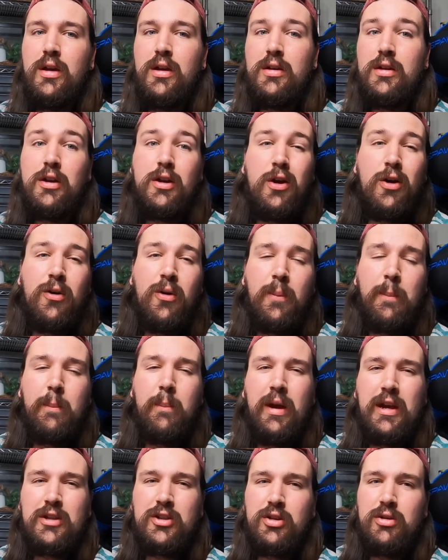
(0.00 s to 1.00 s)
you know,
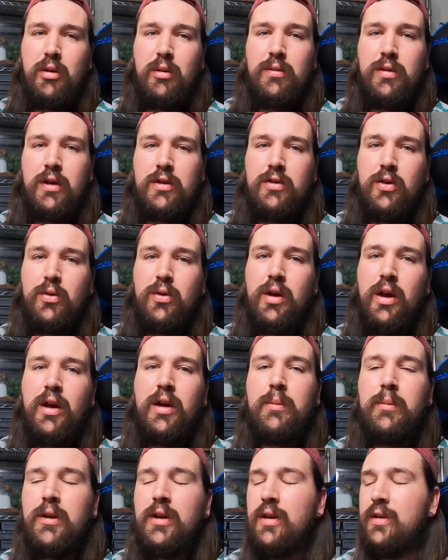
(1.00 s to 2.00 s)
make sure everything's
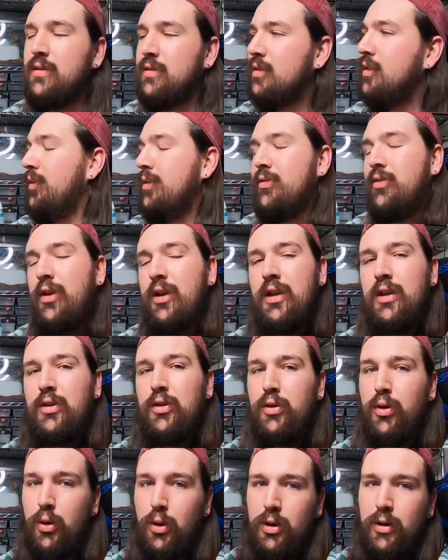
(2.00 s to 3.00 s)
okay, because this lady
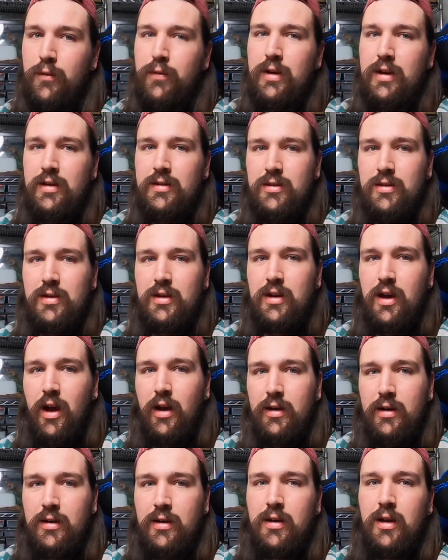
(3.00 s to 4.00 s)
could have easily
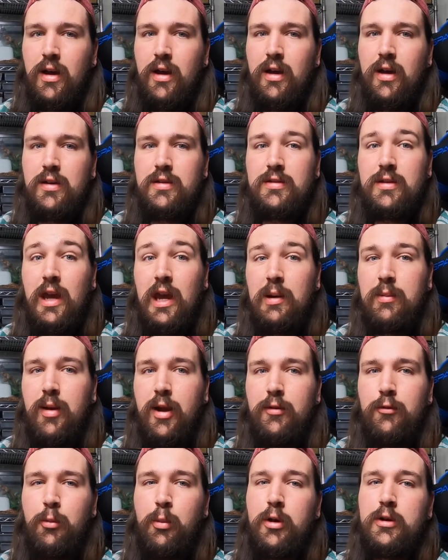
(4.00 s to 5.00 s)
gotten scammed out
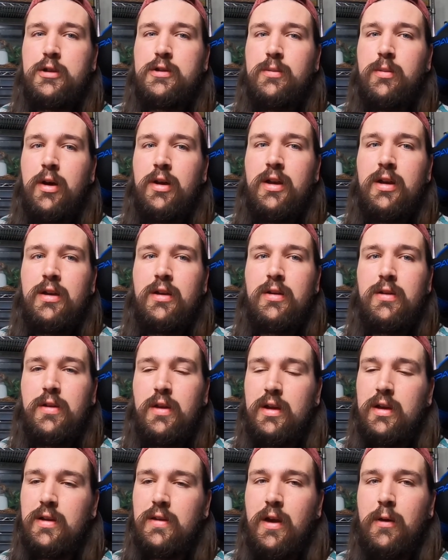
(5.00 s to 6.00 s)
of a bunch of money
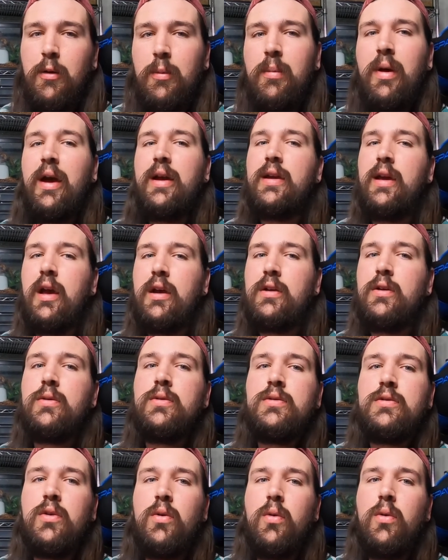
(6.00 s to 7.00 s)
thinking they were my
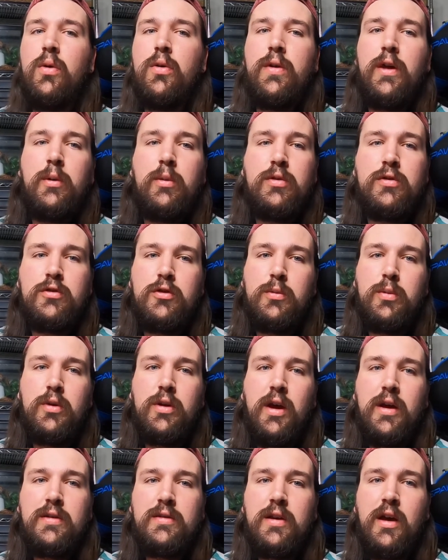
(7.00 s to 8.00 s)
geckos or they were super
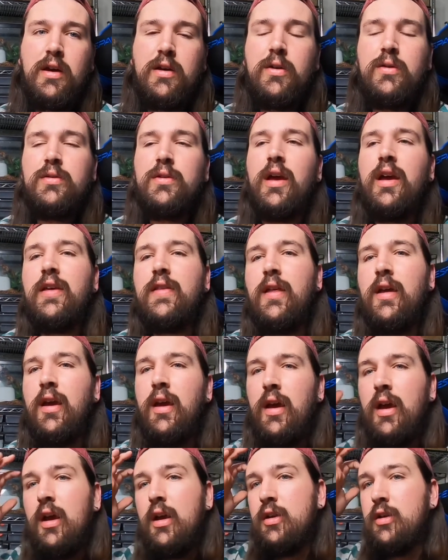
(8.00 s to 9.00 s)
nice geckos. And,
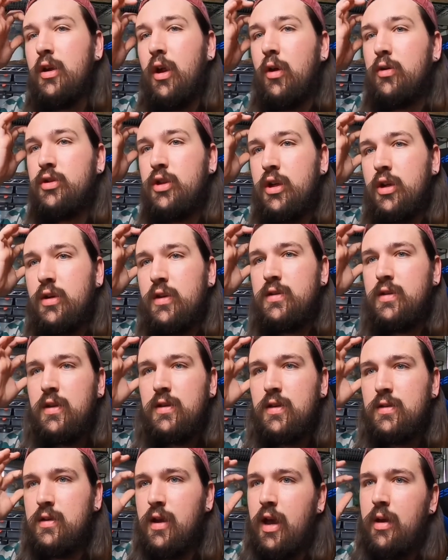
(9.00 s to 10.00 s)
you know, she could have sent
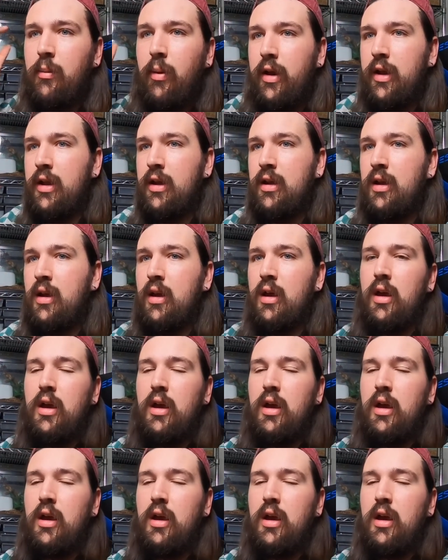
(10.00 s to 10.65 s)
this guy money,